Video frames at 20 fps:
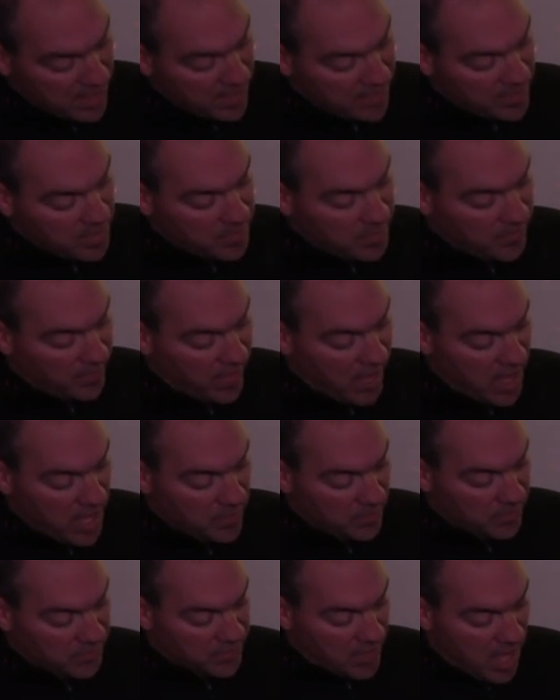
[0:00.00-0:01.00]
The
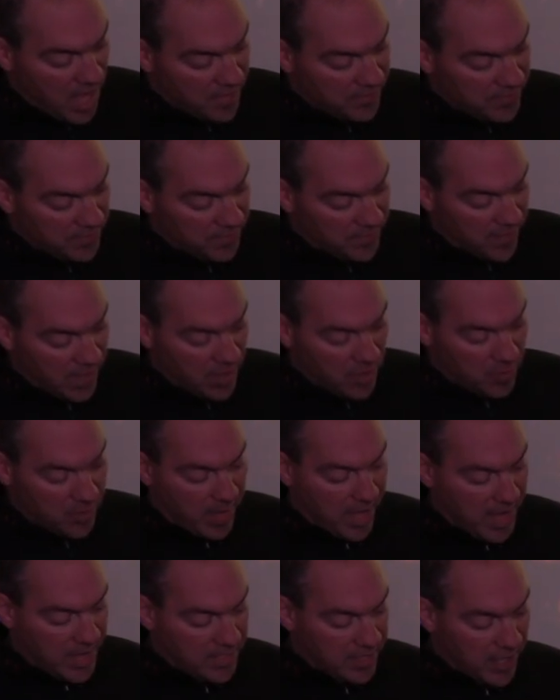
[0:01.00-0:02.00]
pavane was often followed
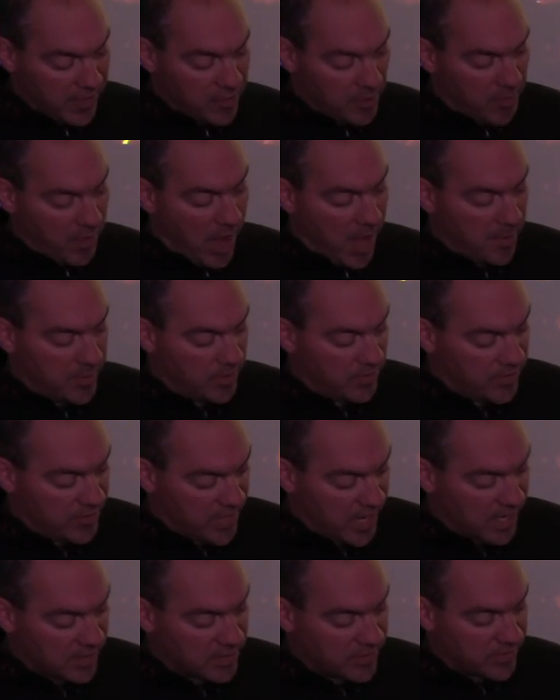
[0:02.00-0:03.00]
by another popular
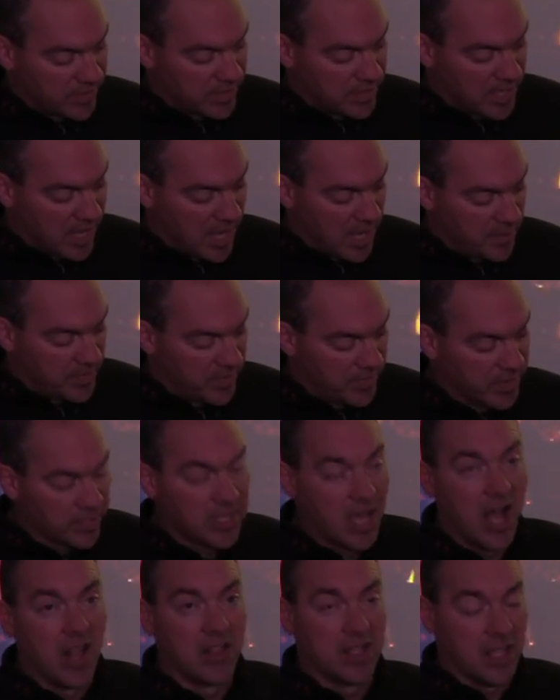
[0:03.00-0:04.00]
dance of the time, the
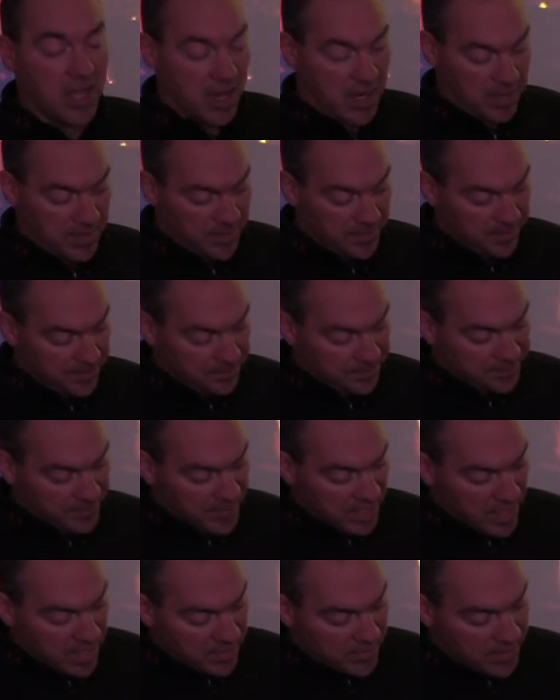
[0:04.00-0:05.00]
galliard.
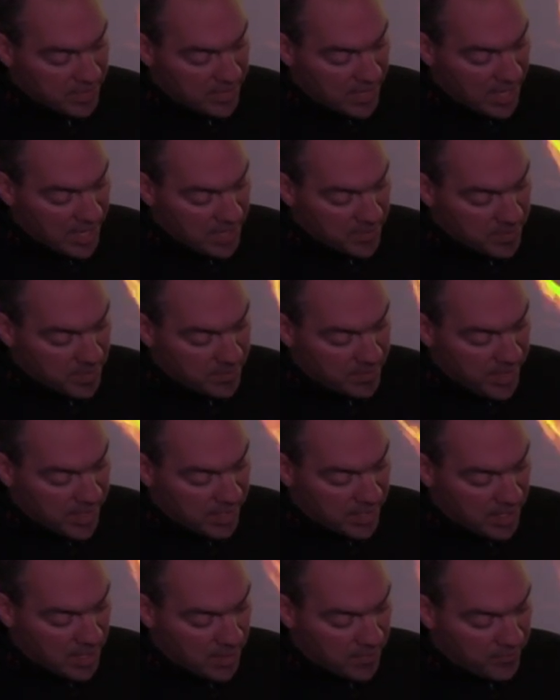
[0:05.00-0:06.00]
The name may
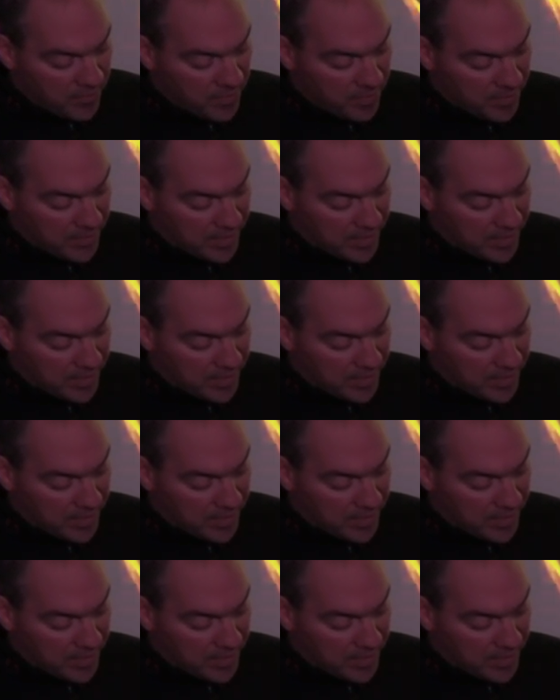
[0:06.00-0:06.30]
come from